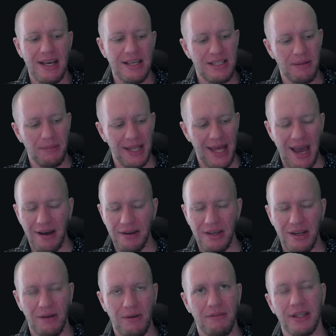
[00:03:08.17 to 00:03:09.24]
similar how,
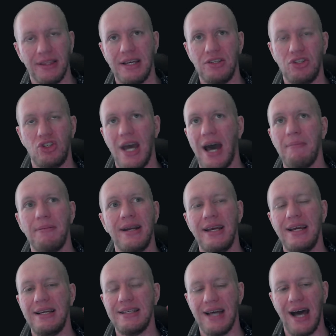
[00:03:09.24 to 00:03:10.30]
we've got these
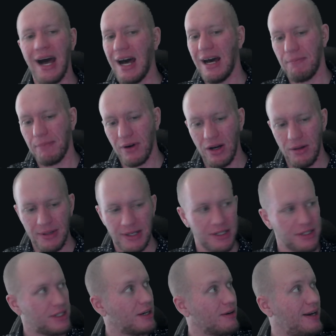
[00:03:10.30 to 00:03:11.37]
Japanese art
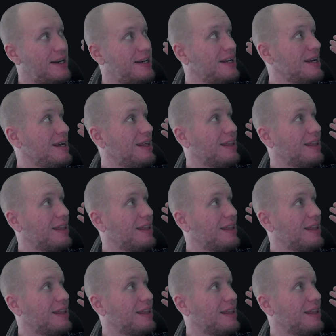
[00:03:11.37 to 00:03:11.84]
promos that are in